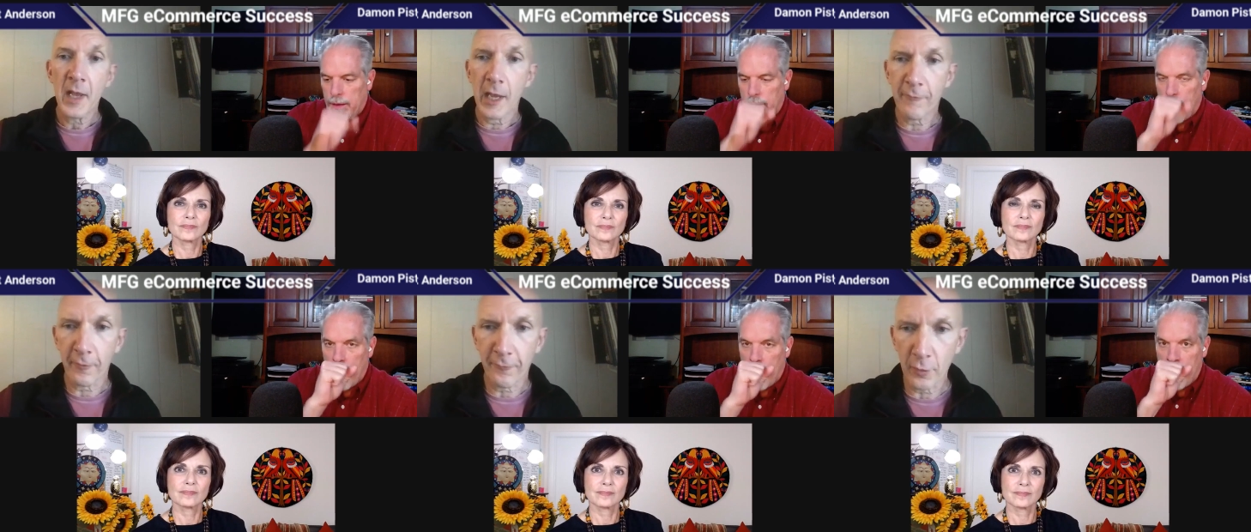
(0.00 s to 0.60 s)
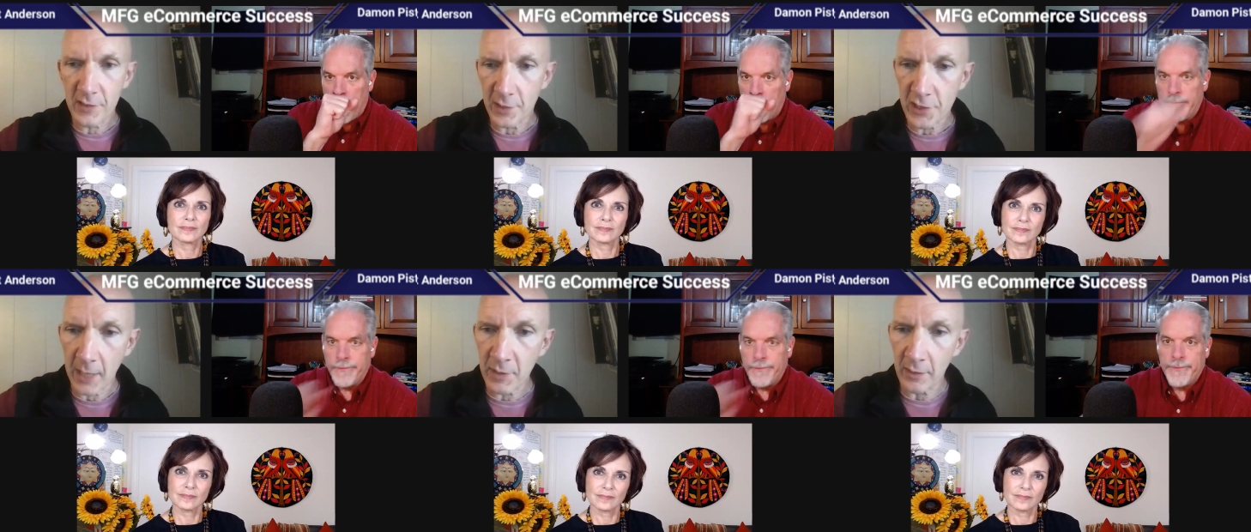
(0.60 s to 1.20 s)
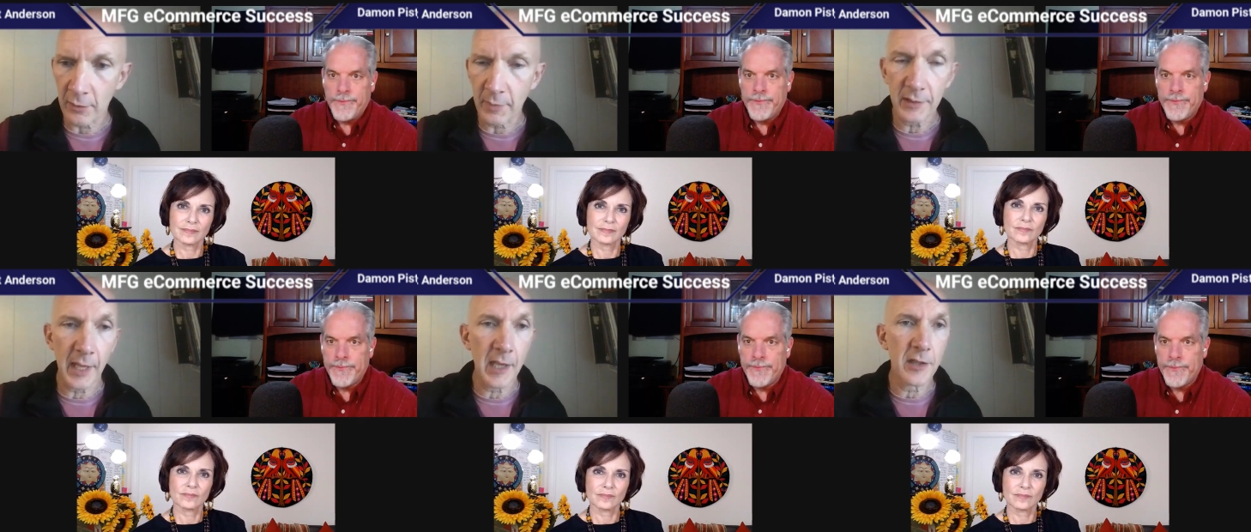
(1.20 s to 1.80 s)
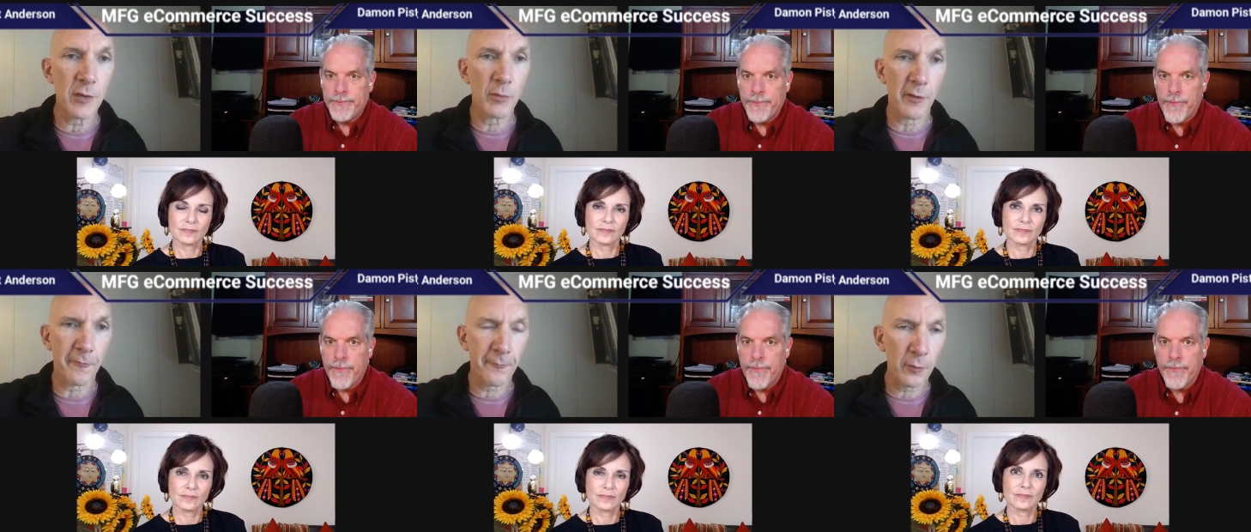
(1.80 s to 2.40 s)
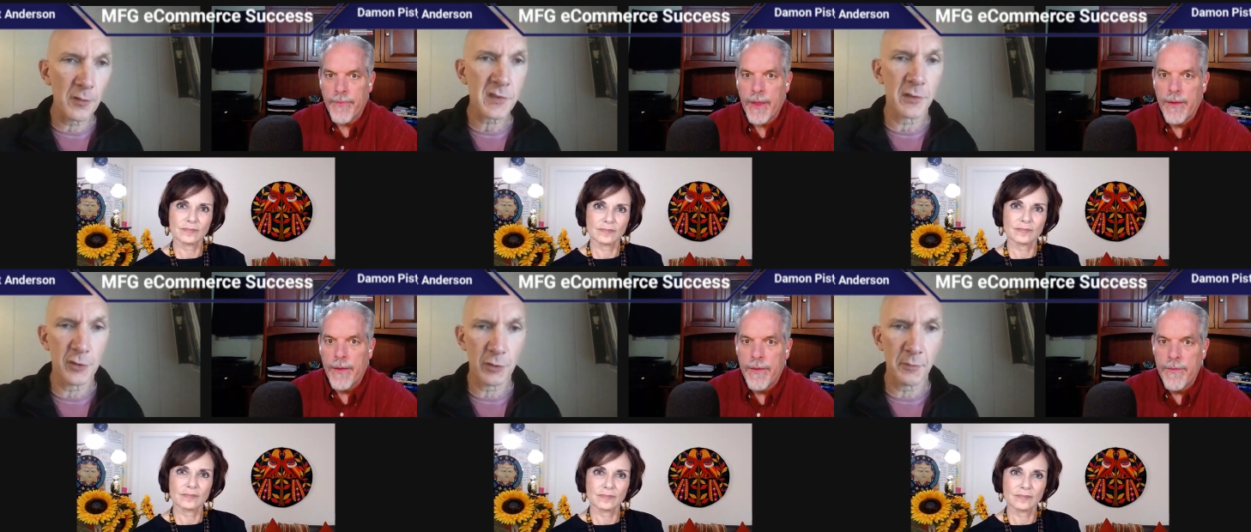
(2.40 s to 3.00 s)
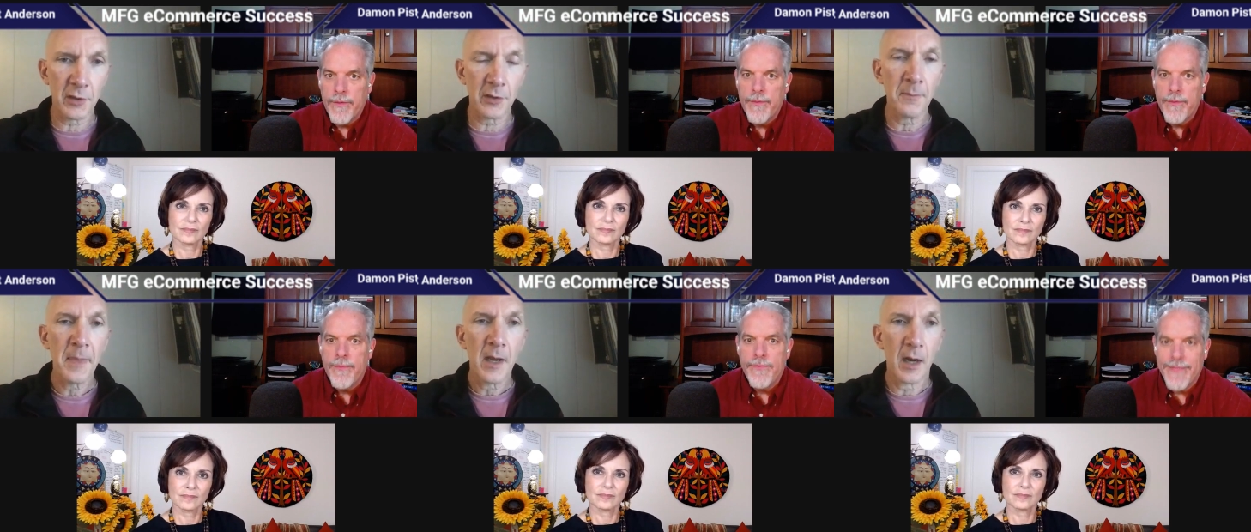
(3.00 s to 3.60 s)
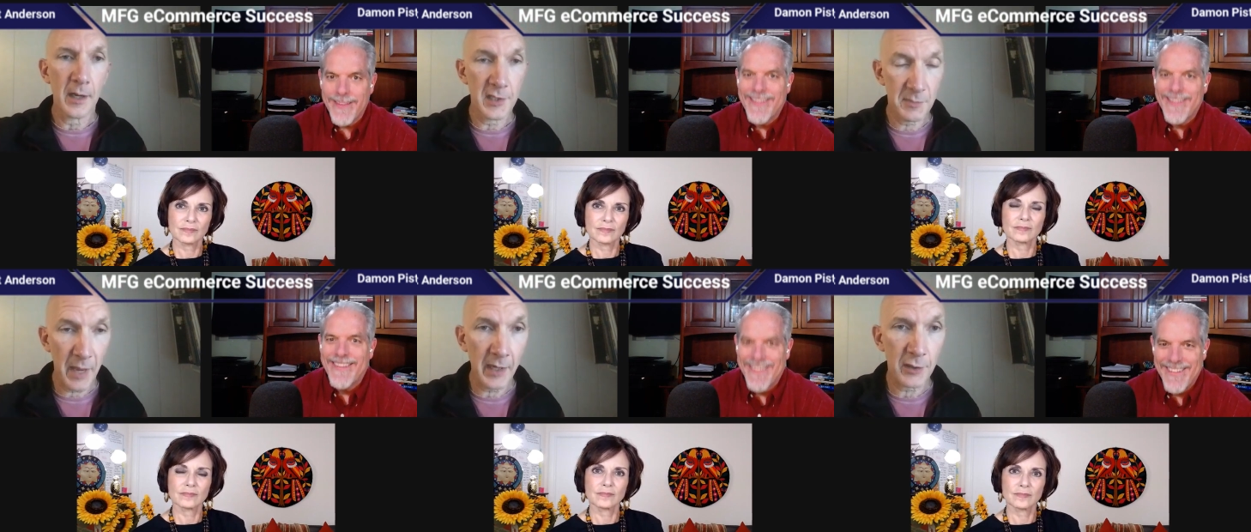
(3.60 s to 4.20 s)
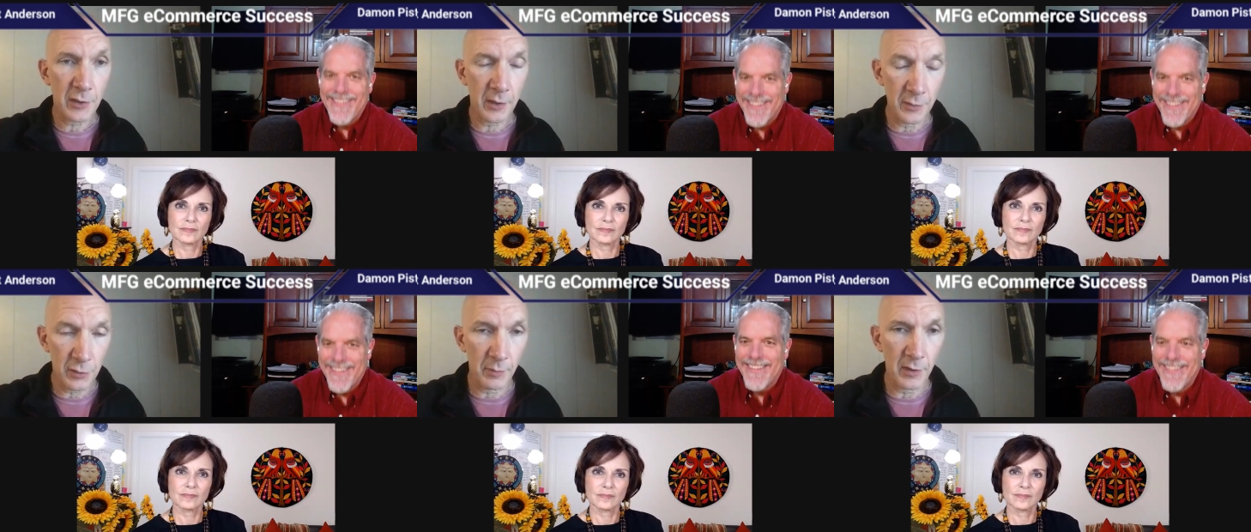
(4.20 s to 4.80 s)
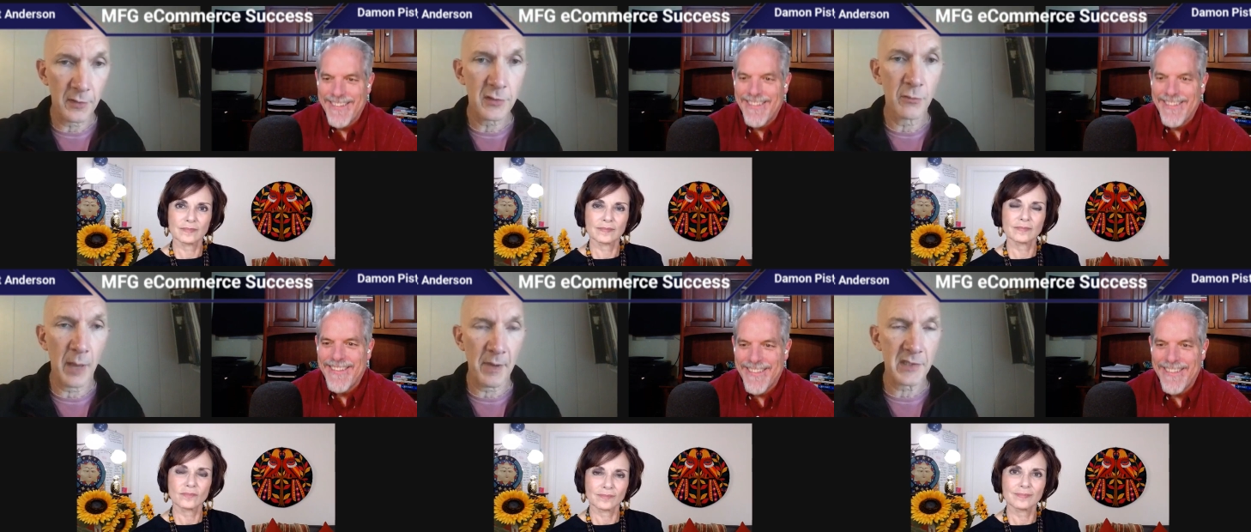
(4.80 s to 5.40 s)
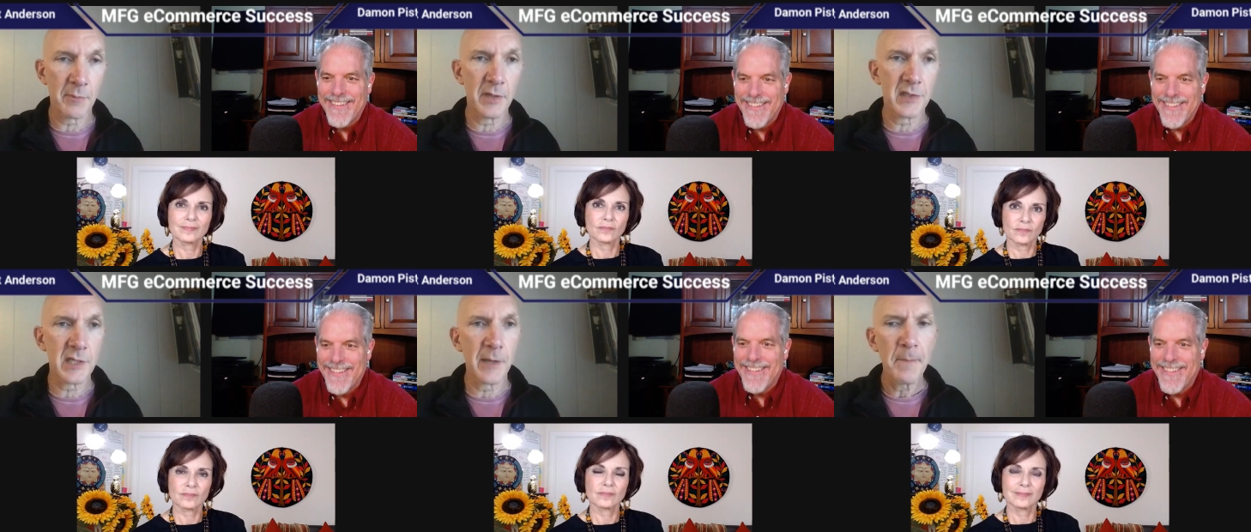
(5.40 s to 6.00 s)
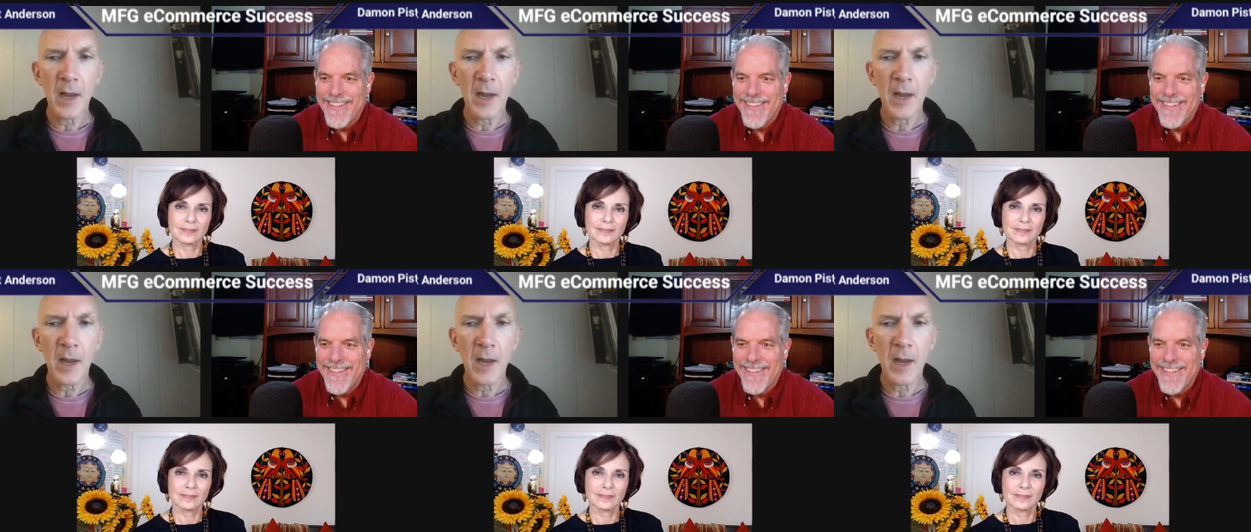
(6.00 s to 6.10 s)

Speaker 1: And for folks that chimed in a little bit late, you were the first contributor, uh, Hispanic contributor to MSNBC.